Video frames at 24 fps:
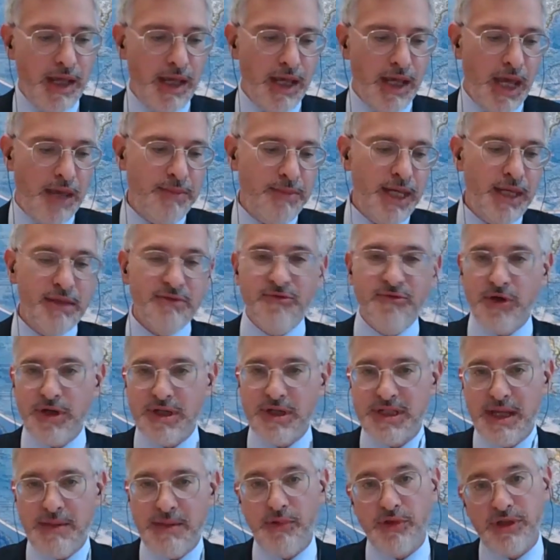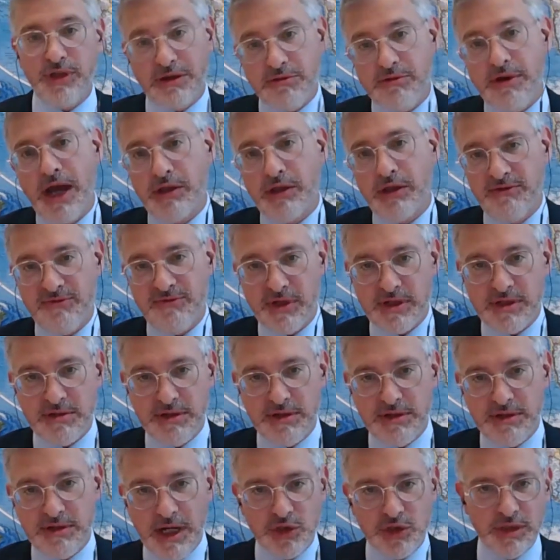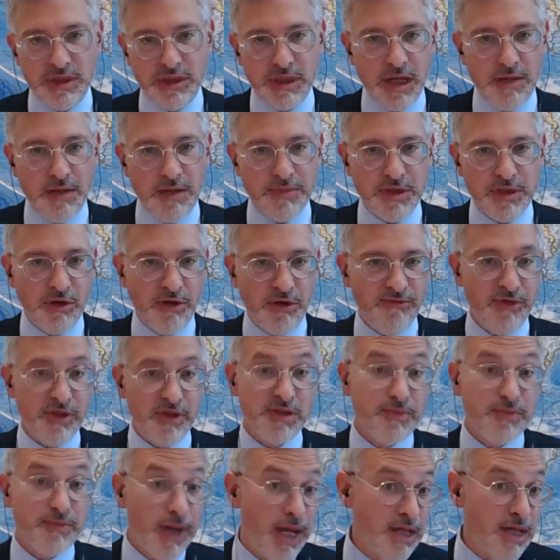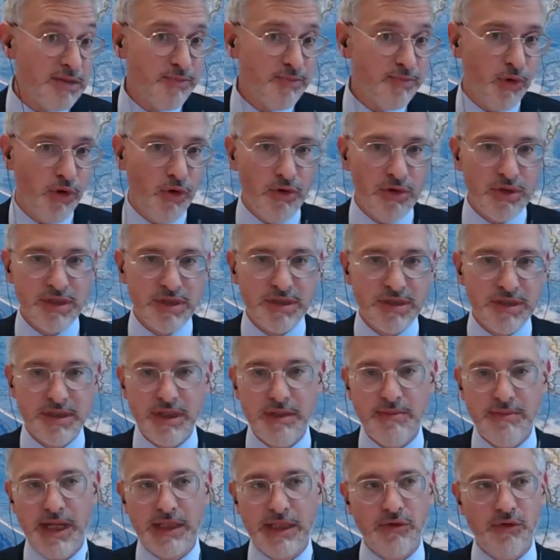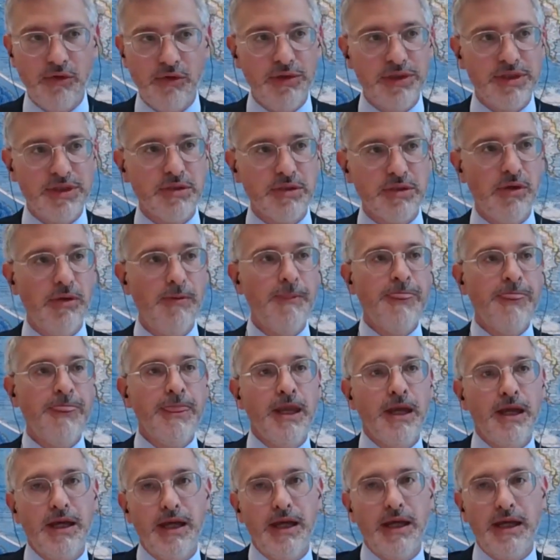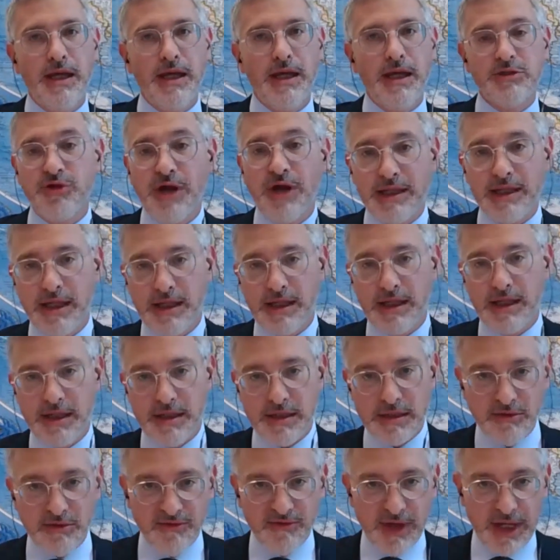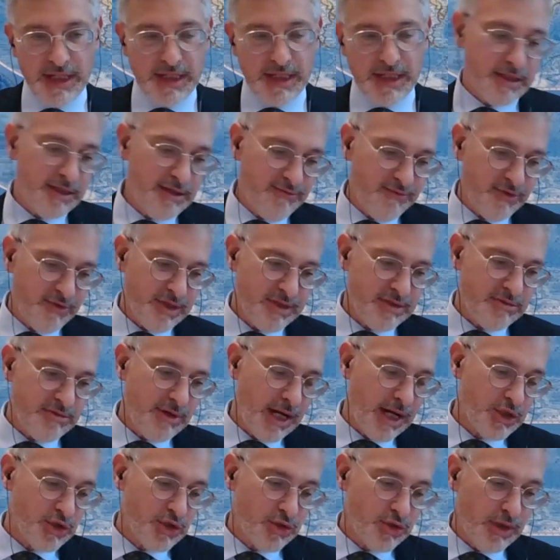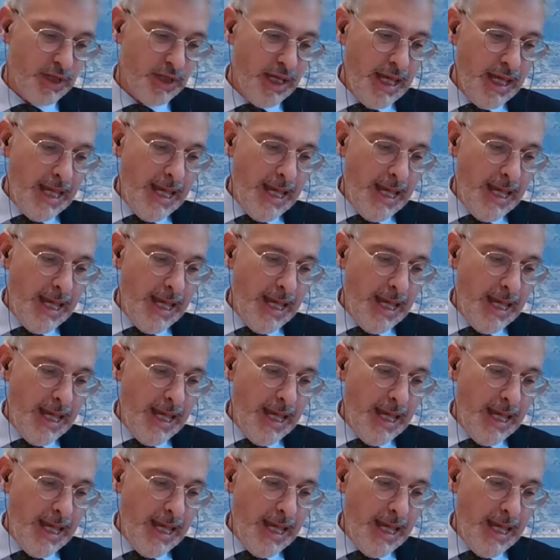I mean, for example, the ground infrastructure in terms of spaceports, but also tracking and surveillance infrastructure.